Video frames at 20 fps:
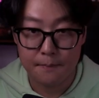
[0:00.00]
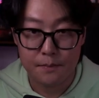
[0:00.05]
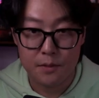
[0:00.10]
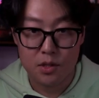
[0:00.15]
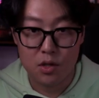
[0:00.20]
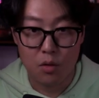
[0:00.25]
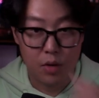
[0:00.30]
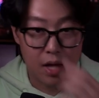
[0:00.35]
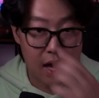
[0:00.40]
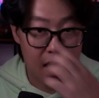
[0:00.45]

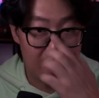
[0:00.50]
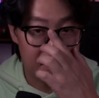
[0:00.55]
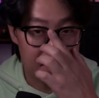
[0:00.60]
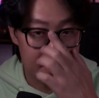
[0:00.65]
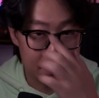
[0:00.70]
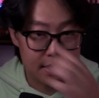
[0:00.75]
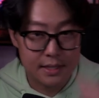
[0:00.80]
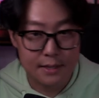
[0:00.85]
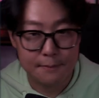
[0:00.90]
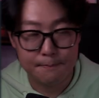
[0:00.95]
So we have
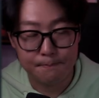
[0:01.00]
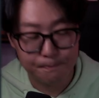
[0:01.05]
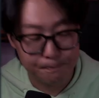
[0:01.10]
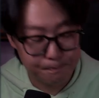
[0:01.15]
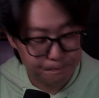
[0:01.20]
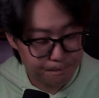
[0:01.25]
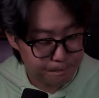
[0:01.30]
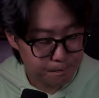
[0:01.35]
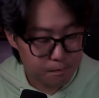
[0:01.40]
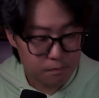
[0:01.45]
this.
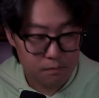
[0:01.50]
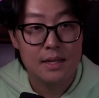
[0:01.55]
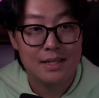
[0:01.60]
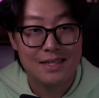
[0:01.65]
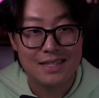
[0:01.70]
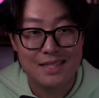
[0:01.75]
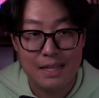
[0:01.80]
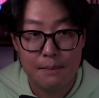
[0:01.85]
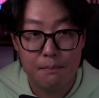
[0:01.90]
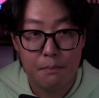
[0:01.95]

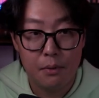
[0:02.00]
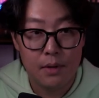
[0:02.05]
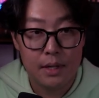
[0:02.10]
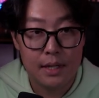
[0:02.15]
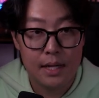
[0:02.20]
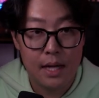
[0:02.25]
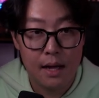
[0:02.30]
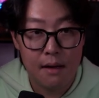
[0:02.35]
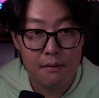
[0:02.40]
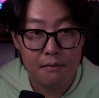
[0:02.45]
Simple
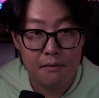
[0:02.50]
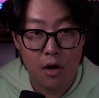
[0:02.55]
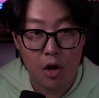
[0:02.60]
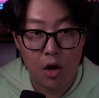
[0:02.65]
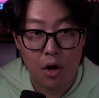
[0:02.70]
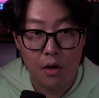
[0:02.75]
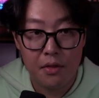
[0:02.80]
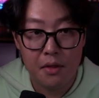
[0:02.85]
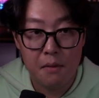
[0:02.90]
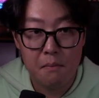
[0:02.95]
enough
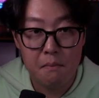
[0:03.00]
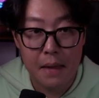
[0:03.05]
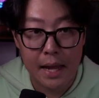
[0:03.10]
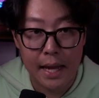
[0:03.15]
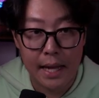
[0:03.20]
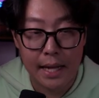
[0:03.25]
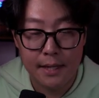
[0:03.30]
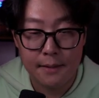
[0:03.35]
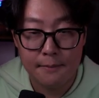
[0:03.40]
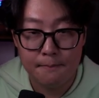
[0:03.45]
on the
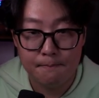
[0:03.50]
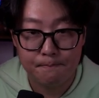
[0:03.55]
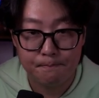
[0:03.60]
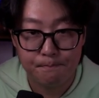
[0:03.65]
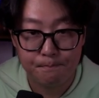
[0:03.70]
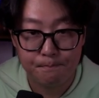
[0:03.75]
main.